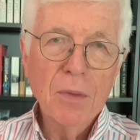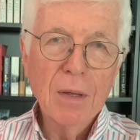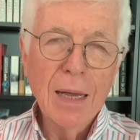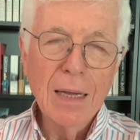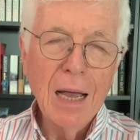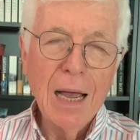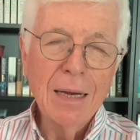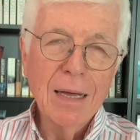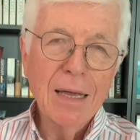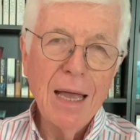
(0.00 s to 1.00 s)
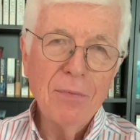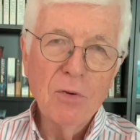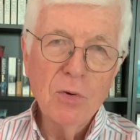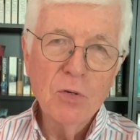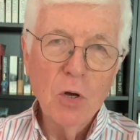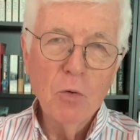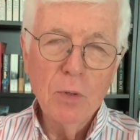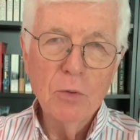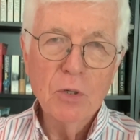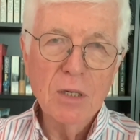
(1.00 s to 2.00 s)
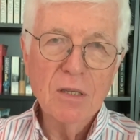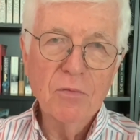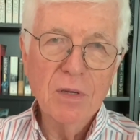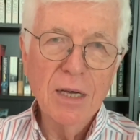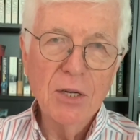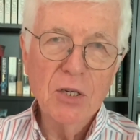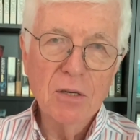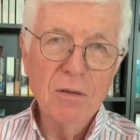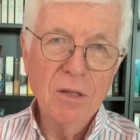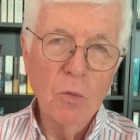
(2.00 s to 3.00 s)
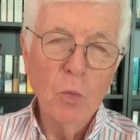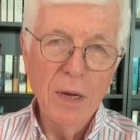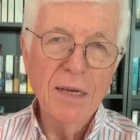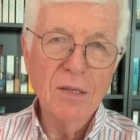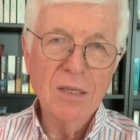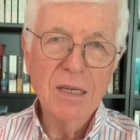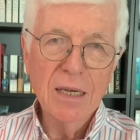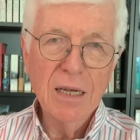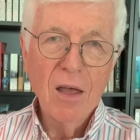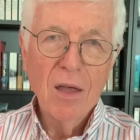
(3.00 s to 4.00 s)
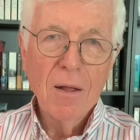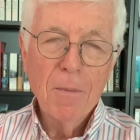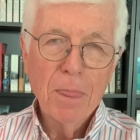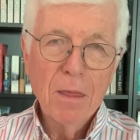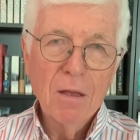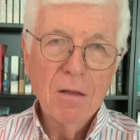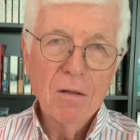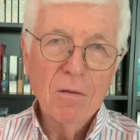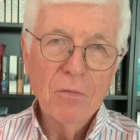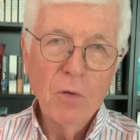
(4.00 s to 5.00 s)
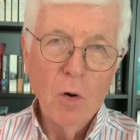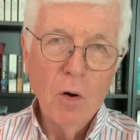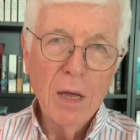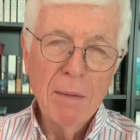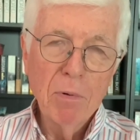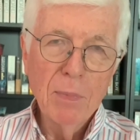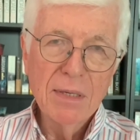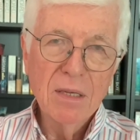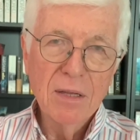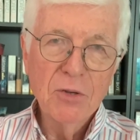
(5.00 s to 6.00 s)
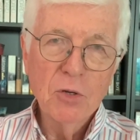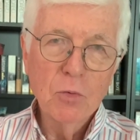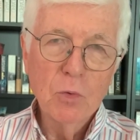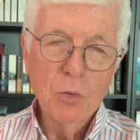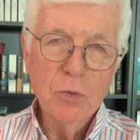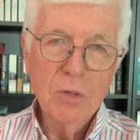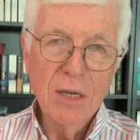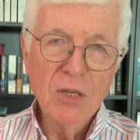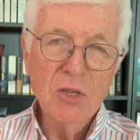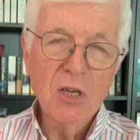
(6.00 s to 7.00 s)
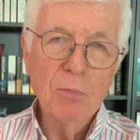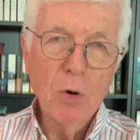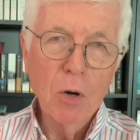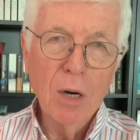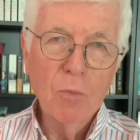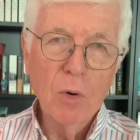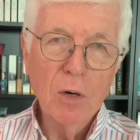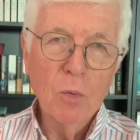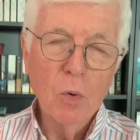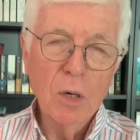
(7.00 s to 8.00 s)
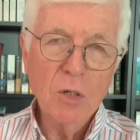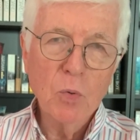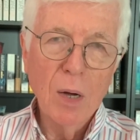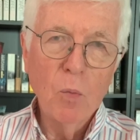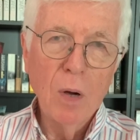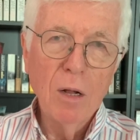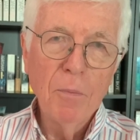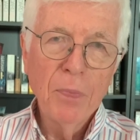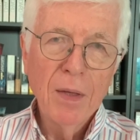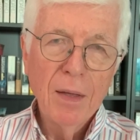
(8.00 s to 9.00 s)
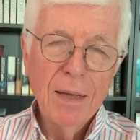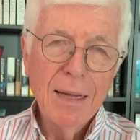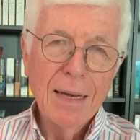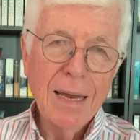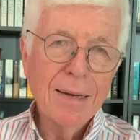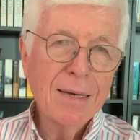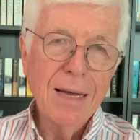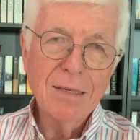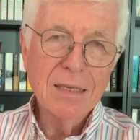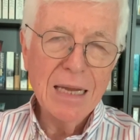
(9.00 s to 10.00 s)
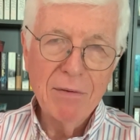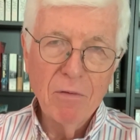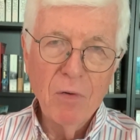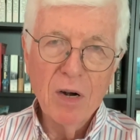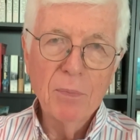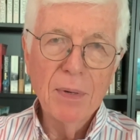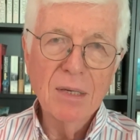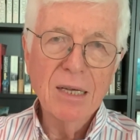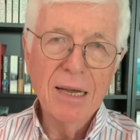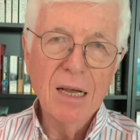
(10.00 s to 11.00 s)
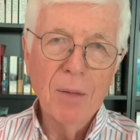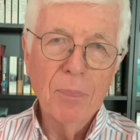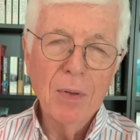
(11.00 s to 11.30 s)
And again, there is no real justification that we can see for implementing these new rules. The existing program works quite well. It doesn't have a very big take-up.